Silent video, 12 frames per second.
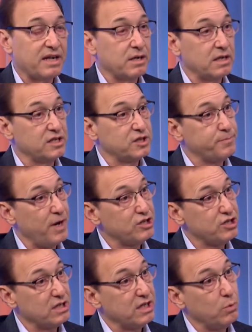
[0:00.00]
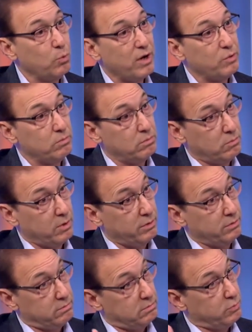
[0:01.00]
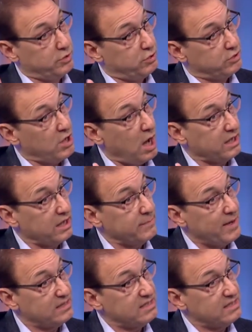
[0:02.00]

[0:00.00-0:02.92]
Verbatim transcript: and especially when we're when you're talking